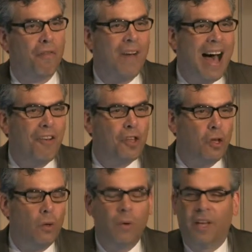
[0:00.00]

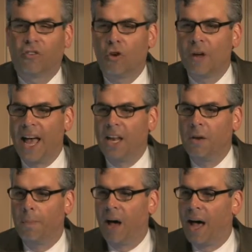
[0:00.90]
value is
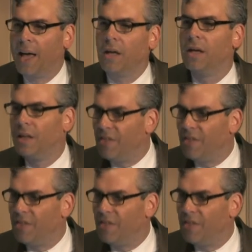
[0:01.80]
created by